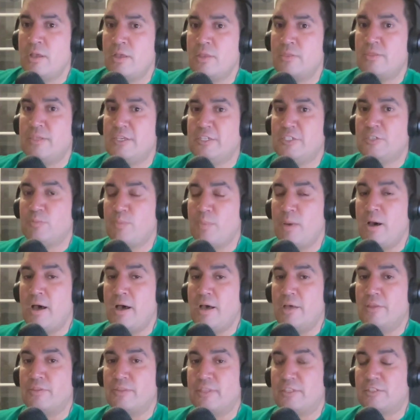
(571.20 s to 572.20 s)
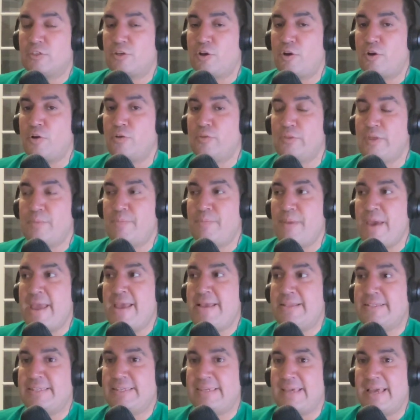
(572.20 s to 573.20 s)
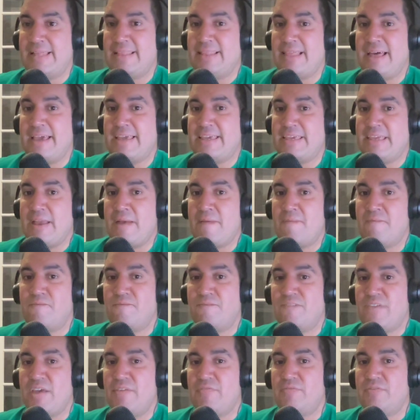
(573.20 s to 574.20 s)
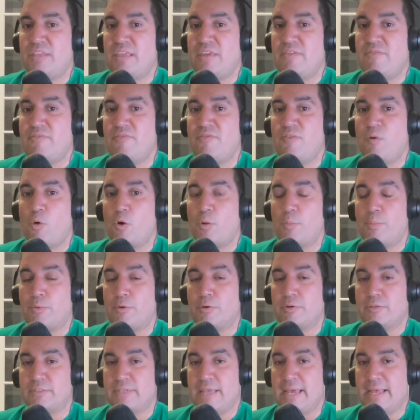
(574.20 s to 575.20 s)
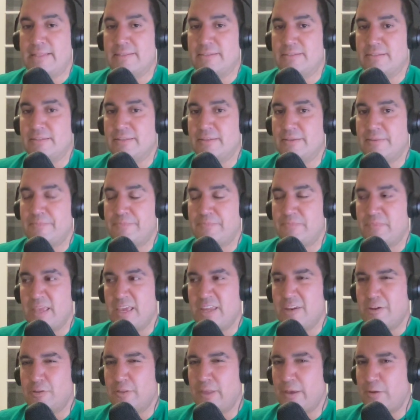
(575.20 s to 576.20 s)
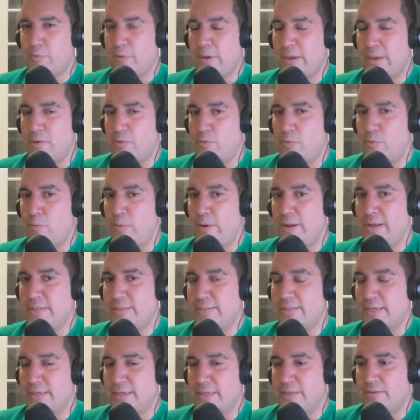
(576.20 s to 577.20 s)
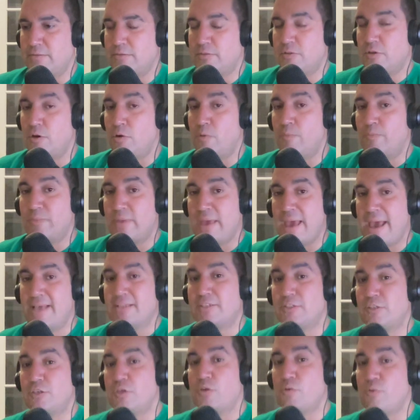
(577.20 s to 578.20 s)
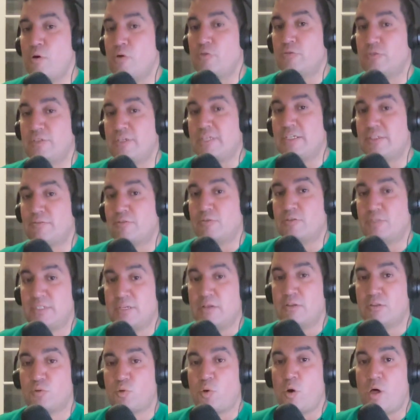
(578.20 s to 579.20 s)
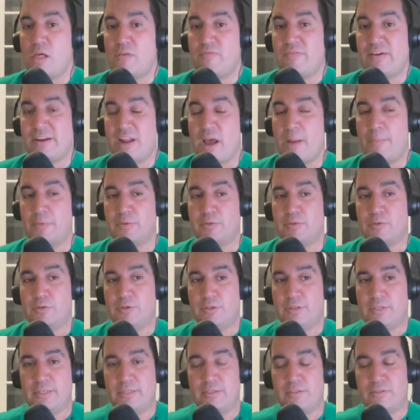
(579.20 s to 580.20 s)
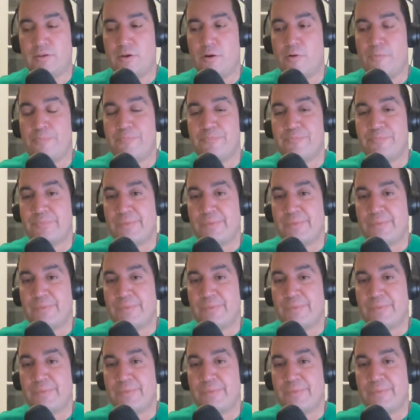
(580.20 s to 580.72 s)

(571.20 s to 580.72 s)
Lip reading: This month, it's currently pacing at like 54%. And you're like, wait a second. So SQO stands for sales qualified opportunities. So